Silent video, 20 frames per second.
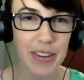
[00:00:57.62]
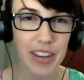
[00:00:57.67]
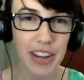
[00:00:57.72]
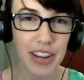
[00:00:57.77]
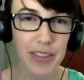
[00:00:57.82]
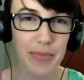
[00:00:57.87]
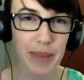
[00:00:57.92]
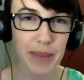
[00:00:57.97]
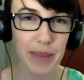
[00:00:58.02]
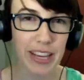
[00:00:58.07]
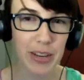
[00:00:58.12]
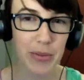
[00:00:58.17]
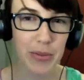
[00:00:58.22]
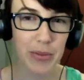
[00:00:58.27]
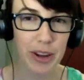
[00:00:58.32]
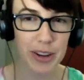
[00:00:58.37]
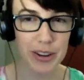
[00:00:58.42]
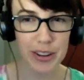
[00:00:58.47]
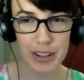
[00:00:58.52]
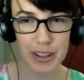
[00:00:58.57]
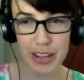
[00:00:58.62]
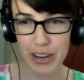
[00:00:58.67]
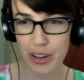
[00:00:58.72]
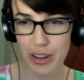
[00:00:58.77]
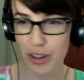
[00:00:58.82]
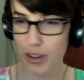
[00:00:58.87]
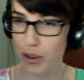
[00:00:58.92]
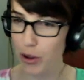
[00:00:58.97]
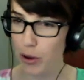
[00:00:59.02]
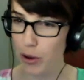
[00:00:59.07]
make you wonder a little who
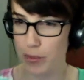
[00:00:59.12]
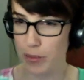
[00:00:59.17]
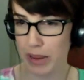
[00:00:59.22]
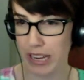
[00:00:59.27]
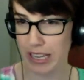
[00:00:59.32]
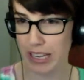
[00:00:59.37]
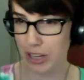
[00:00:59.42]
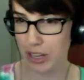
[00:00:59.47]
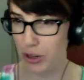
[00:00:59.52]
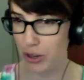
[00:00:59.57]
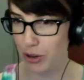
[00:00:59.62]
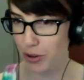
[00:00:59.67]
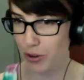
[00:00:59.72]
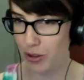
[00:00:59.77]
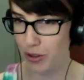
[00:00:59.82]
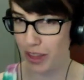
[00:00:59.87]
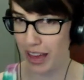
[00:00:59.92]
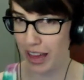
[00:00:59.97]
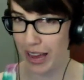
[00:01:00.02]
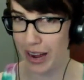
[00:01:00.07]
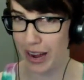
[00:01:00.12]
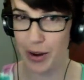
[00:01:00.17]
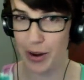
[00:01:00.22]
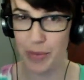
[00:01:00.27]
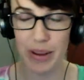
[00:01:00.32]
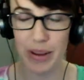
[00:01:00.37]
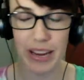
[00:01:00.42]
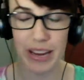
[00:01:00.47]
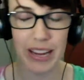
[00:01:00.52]
picked who there, but